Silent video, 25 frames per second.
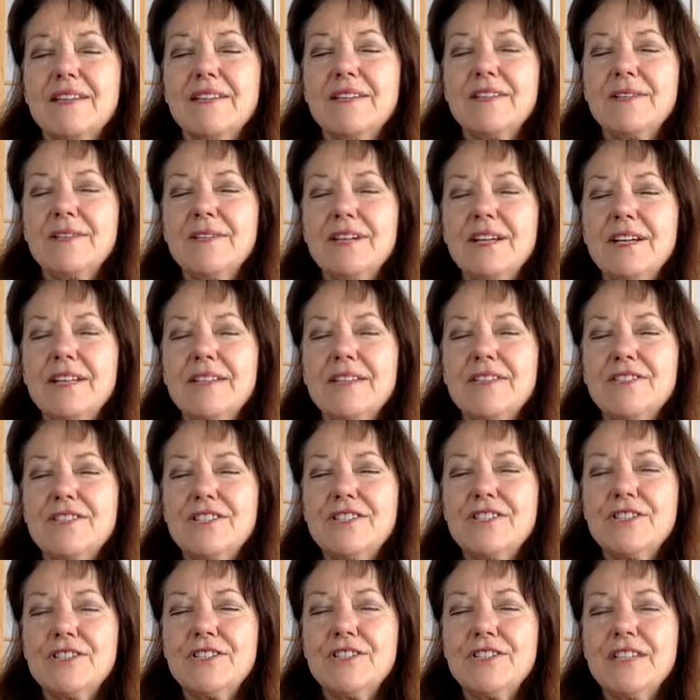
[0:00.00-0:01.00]
the Creator
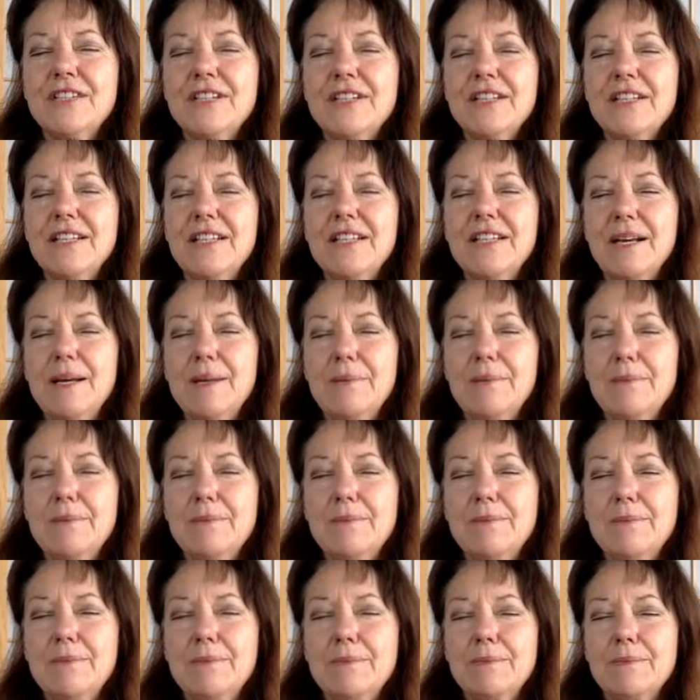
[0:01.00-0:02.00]
stirring it up,
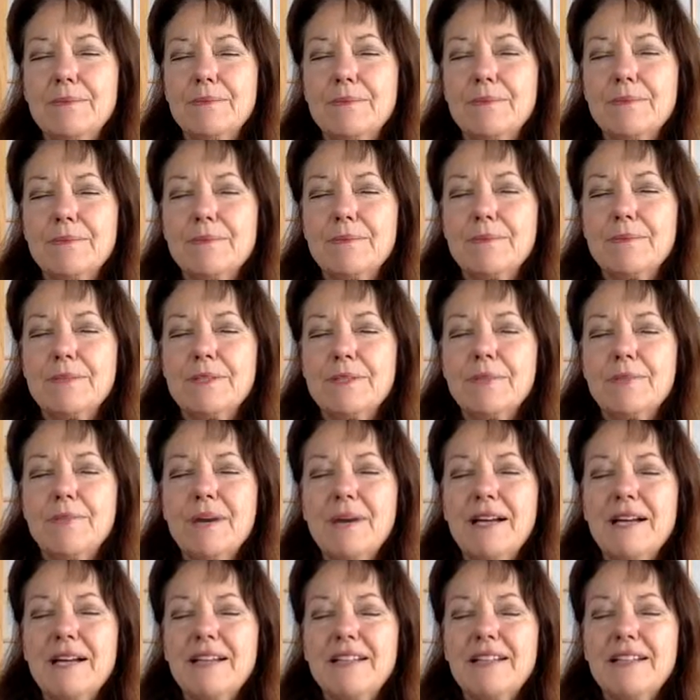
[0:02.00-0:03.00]

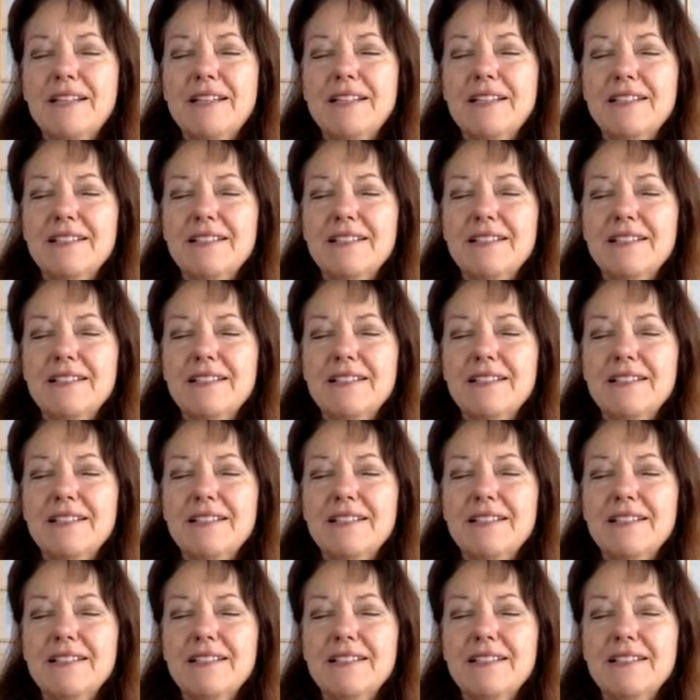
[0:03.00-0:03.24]
smiling.